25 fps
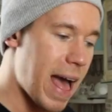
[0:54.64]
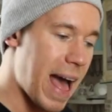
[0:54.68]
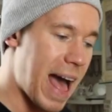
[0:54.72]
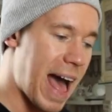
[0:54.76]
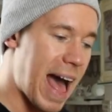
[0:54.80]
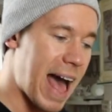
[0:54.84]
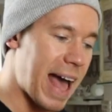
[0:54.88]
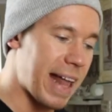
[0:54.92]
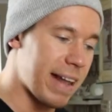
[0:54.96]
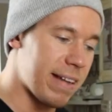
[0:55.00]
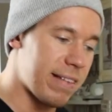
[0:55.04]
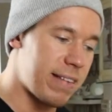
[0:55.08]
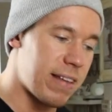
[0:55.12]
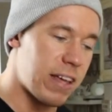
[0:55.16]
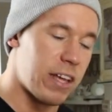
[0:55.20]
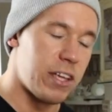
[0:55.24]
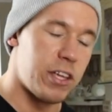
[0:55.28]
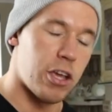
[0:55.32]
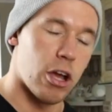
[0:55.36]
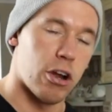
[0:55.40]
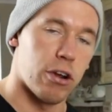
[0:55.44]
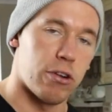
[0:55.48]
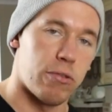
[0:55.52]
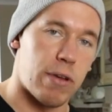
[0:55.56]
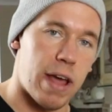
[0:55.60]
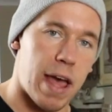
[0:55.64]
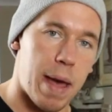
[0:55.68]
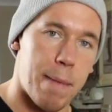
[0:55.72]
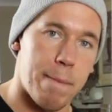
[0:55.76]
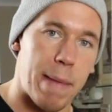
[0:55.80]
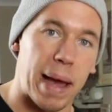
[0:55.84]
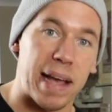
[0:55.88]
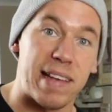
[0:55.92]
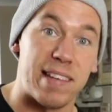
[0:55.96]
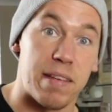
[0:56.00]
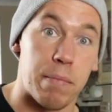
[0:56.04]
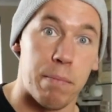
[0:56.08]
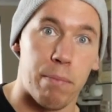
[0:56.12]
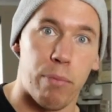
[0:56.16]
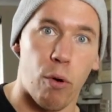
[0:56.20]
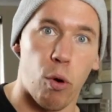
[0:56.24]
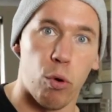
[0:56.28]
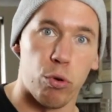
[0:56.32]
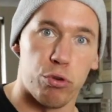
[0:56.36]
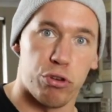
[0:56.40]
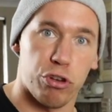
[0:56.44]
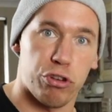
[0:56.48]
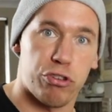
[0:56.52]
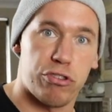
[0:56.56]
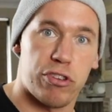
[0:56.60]
and your mixing
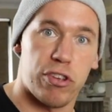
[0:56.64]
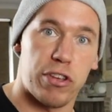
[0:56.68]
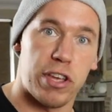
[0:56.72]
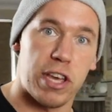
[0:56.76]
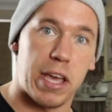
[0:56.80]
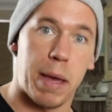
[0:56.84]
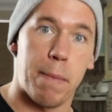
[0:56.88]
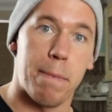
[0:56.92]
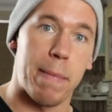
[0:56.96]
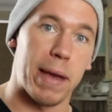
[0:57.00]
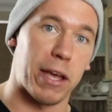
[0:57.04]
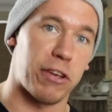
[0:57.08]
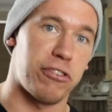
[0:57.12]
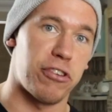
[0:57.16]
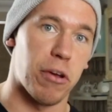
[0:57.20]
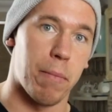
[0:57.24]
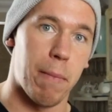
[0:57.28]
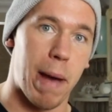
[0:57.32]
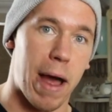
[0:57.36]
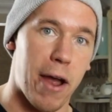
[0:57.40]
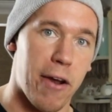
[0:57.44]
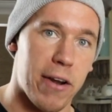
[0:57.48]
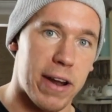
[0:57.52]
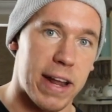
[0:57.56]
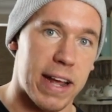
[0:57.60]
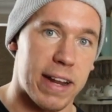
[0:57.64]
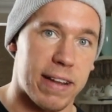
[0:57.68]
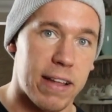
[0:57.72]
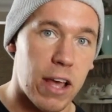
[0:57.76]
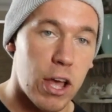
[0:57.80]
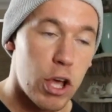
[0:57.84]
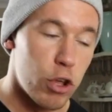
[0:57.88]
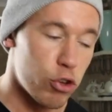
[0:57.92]
bowl just so you can mix your marinade.